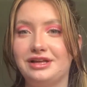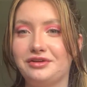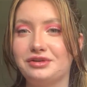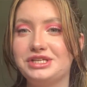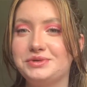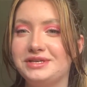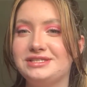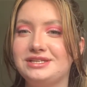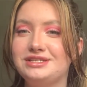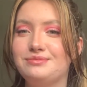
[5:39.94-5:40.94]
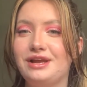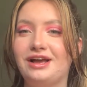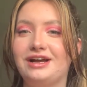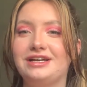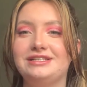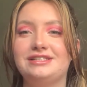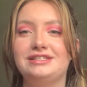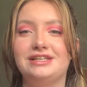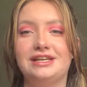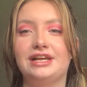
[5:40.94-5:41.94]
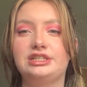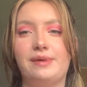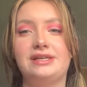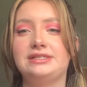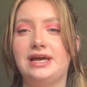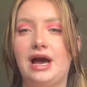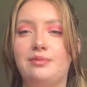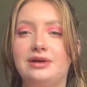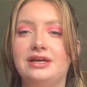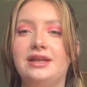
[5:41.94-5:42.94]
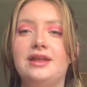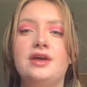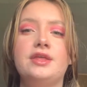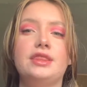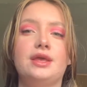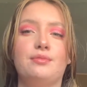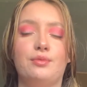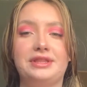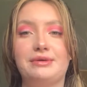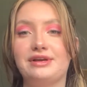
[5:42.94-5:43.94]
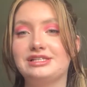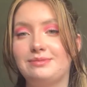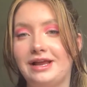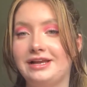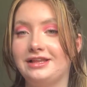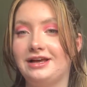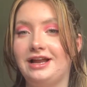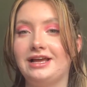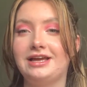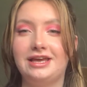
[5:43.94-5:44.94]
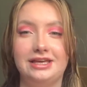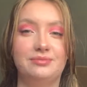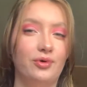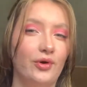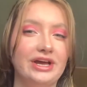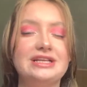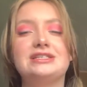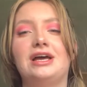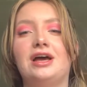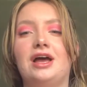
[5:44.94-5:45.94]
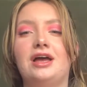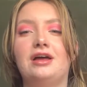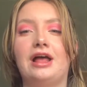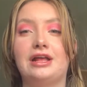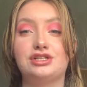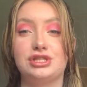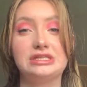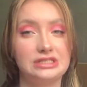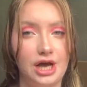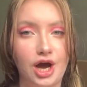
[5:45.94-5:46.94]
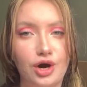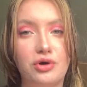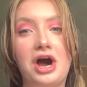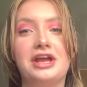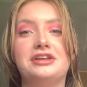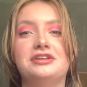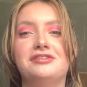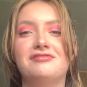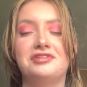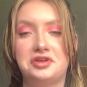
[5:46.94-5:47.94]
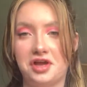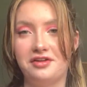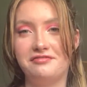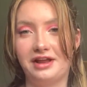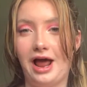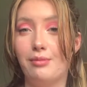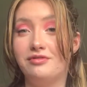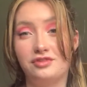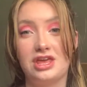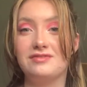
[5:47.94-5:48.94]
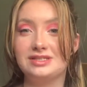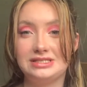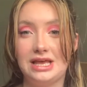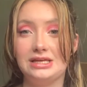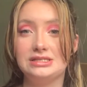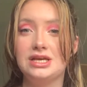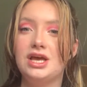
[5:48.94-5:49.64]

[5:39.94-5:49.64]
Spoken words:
like twisted to me, like I didn't expect it to happen. But when they were explaining like key points like to this girl, I kind of figured out before they even said